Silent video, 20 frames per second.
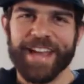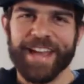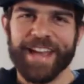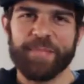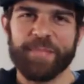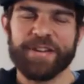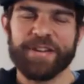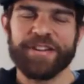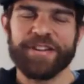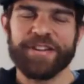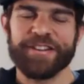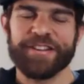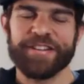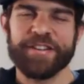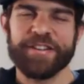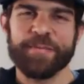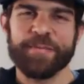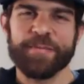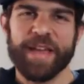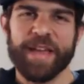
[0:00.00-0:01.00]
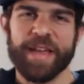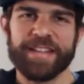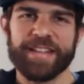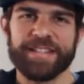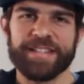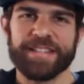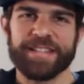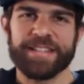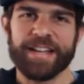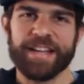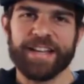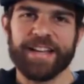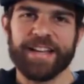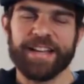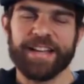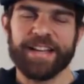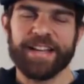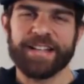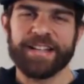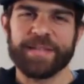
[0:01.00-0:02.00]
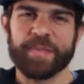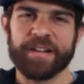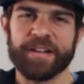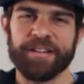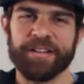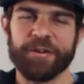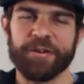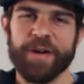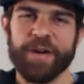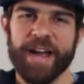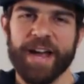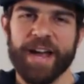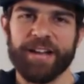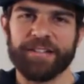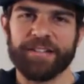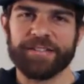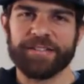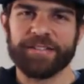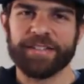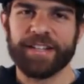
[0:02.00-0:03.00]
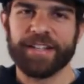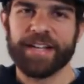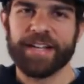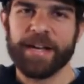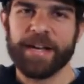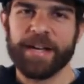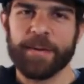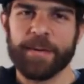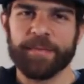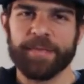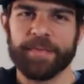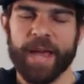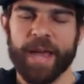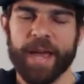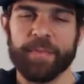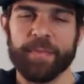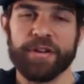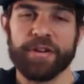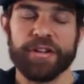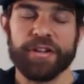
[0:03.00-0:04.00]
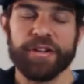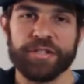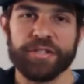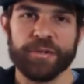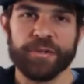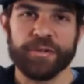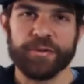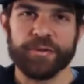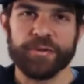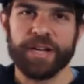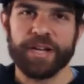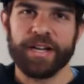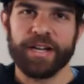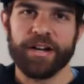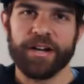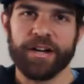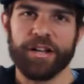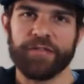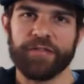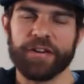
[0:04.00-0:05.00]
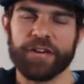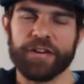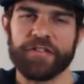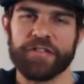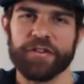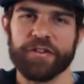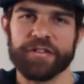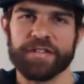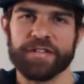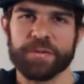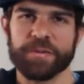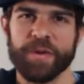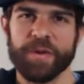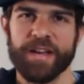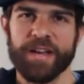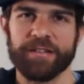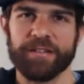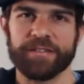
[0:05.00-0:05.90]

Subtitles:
New Year to you, man. It's been a little while. Happy New Year to all of our viewers as well.